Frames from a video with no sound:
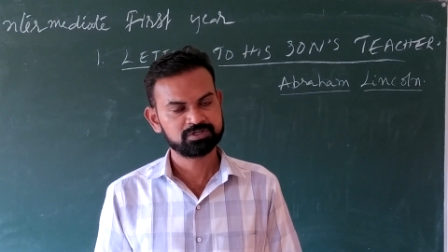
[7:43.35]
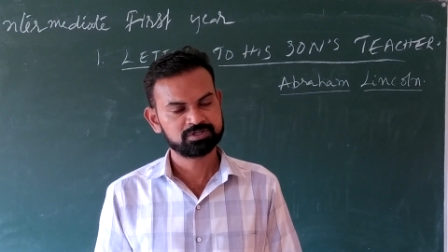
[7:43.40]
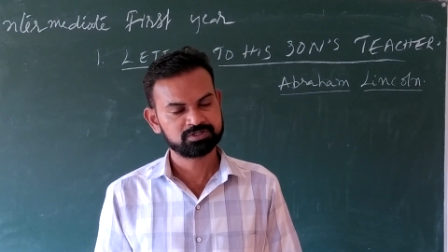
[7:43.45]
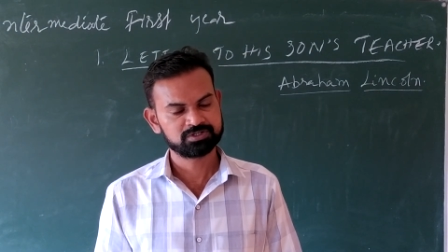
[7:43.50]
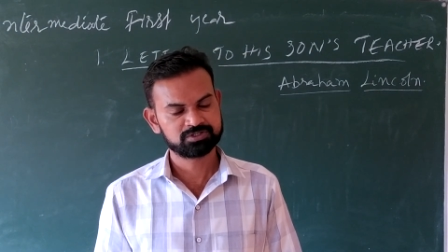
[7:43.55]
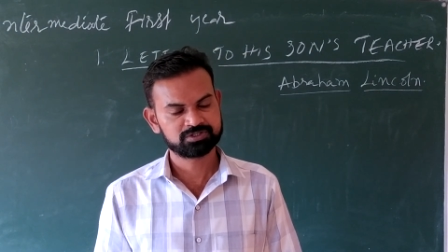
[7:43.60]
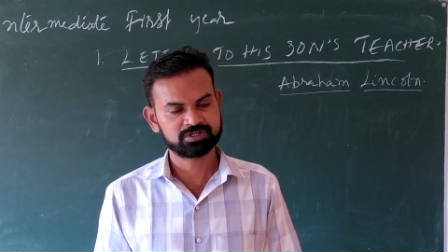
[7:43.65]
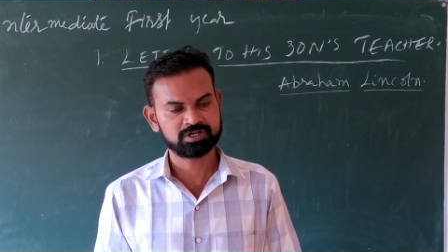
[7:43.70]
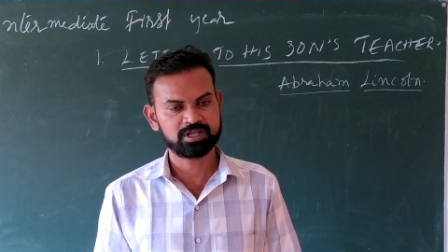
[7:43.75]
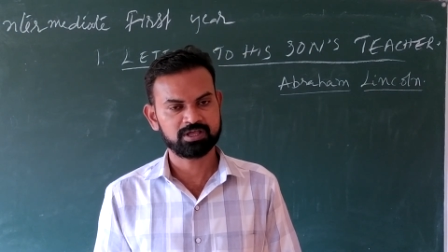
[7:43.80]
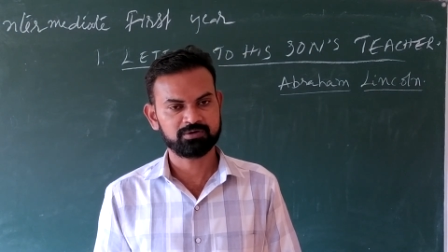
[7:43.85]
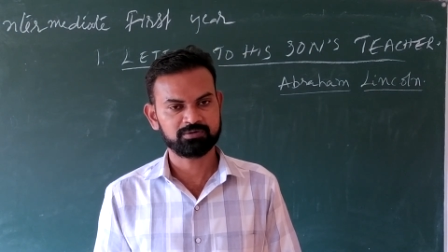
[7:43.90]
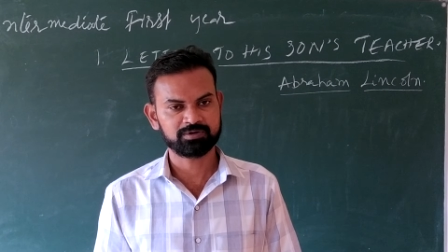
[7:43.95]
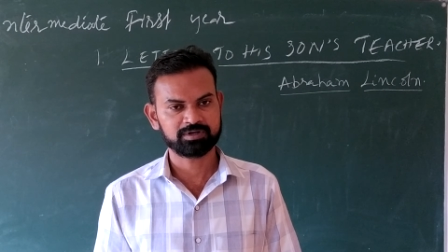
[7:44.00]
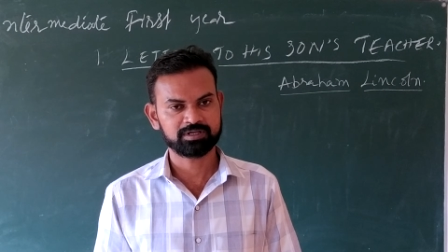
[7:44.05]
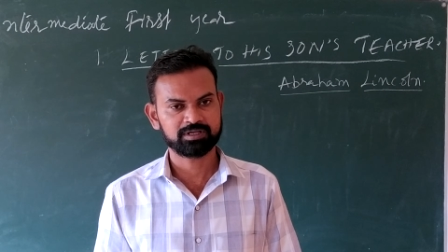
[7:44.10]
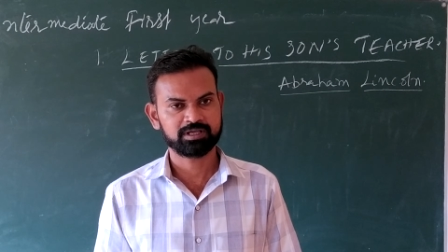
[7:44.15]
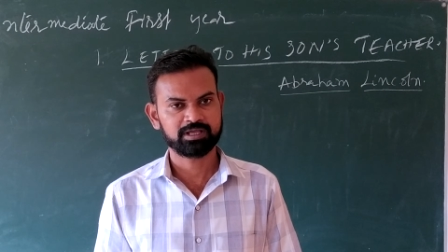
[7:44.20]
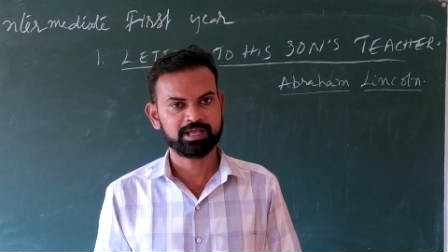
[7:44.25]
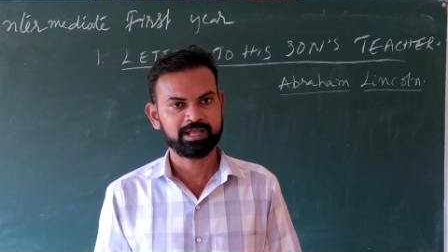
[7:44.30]

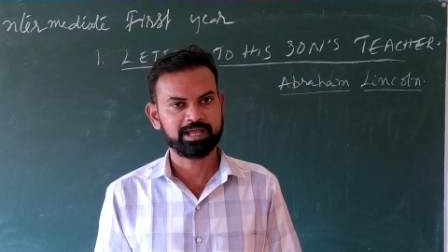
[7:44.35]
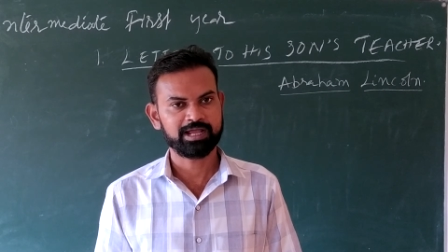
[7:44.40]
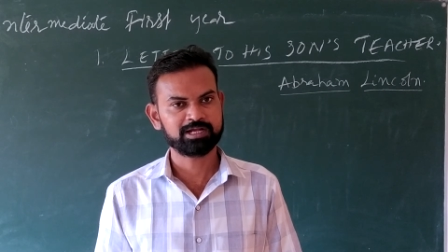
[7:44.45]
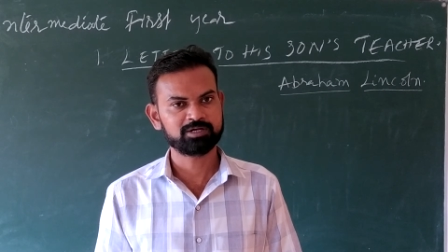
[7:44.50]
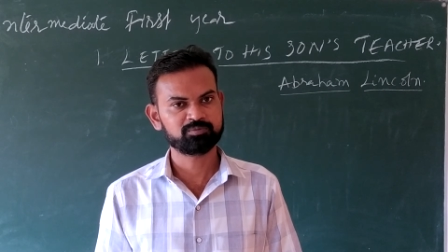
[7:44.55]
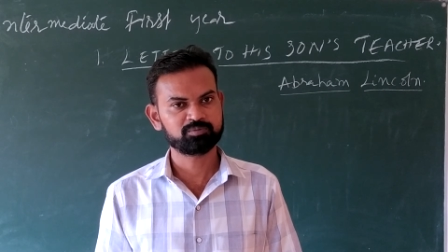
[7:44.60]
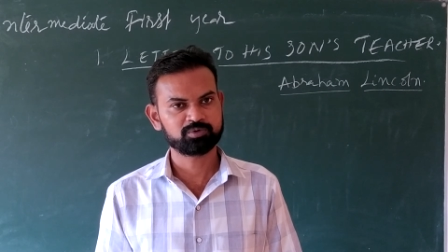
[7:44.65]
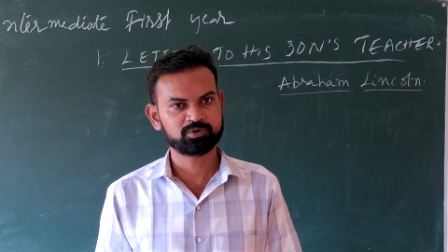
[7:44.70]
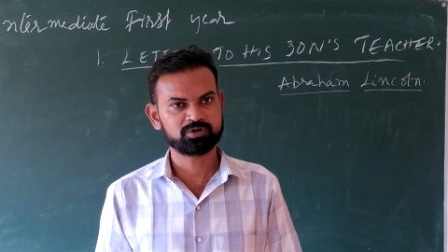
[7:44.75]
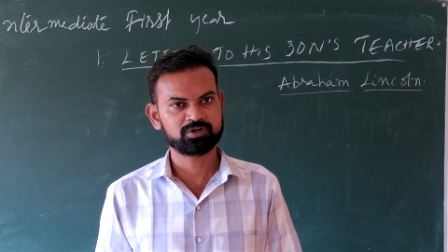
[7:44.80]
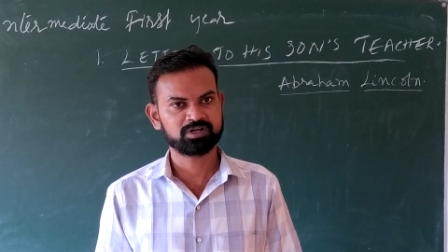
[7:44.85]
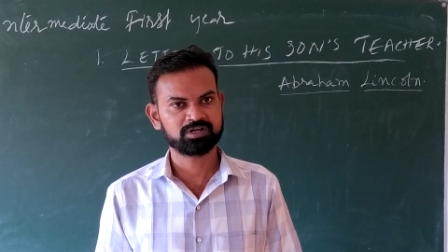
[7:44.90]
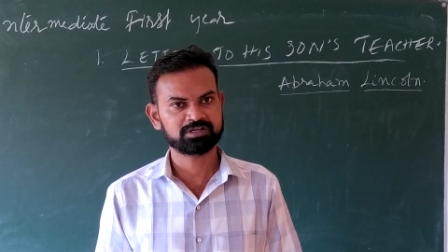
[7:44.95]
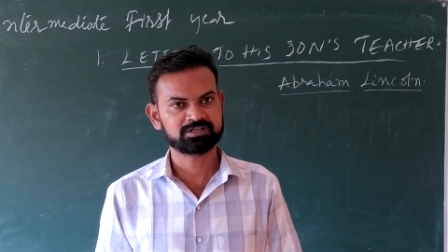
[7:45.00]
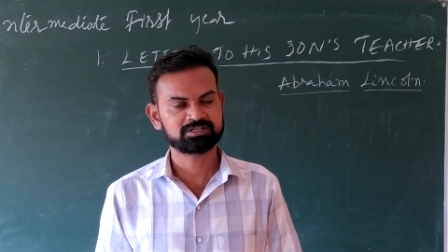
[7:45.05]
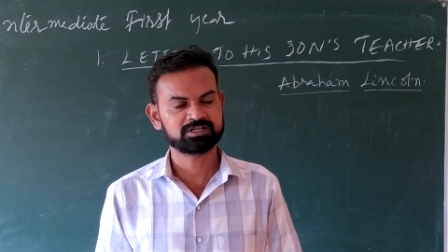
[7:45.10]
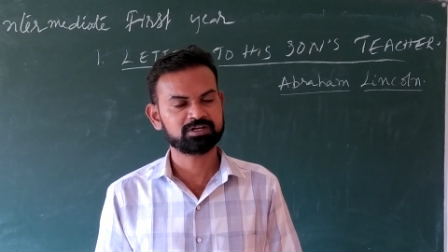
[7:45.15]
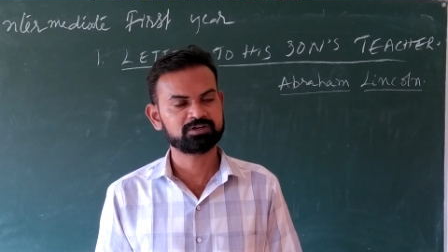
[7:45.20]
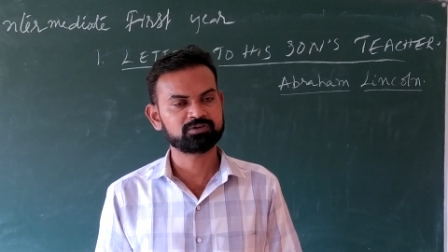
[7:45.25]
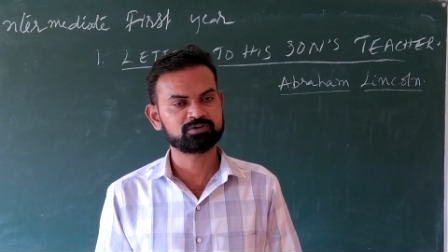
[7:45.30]
slavery and
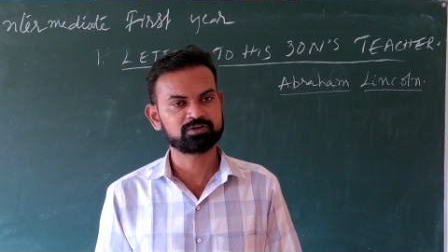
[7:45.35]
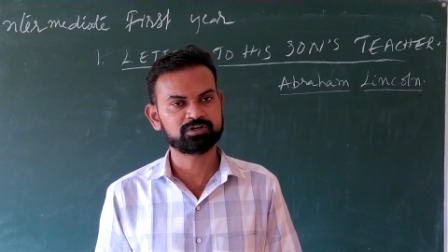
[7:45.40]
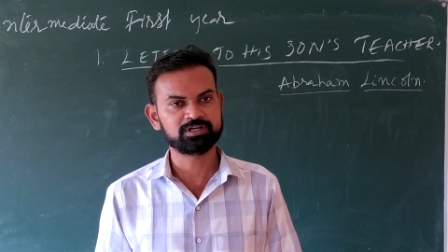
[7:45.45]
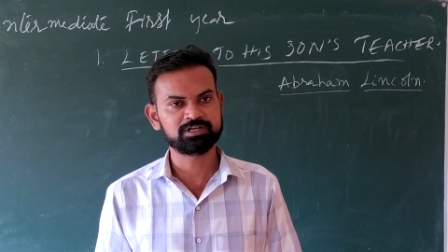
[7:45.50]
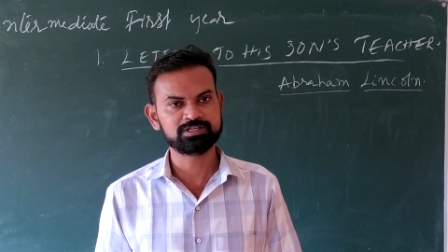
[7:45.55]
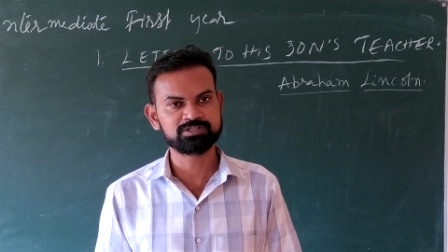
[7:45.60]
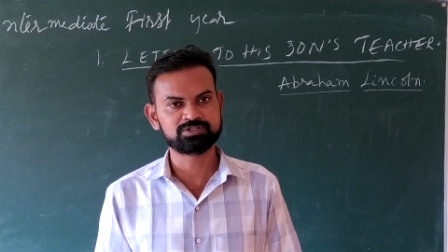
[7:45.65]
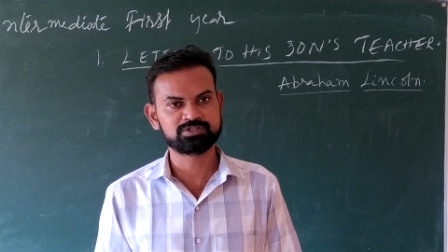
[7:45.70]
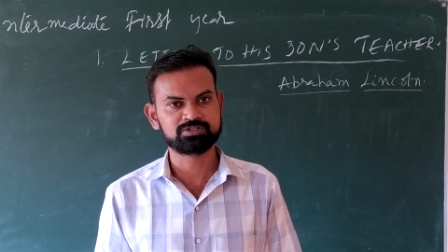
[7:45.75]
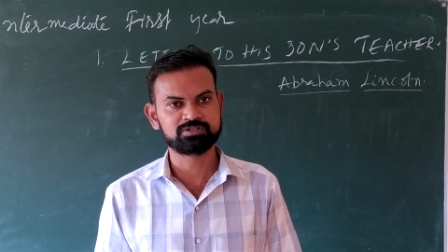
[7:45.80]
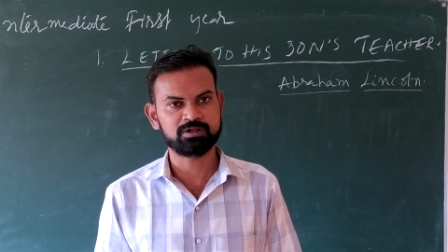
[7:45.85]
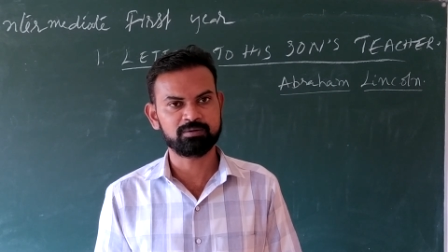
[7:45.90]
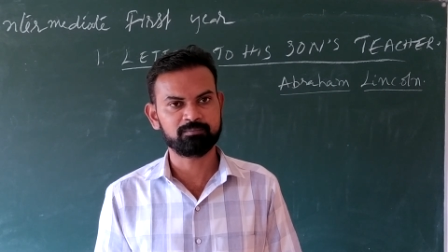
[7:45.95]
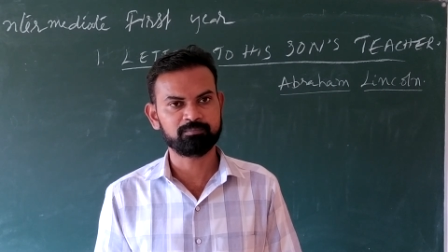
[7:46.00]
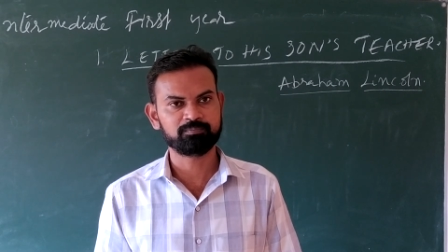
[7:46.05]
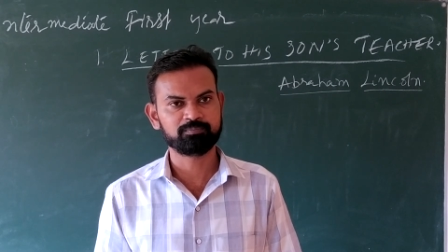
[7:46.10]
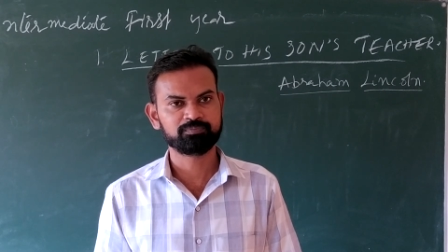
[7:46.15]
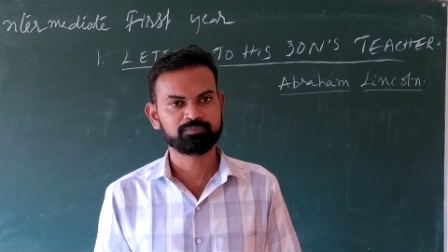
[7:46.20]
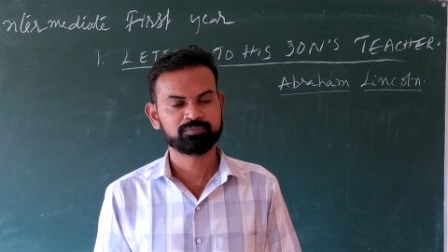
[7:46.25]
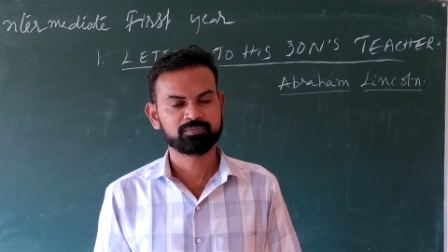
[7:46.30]
protect and release them.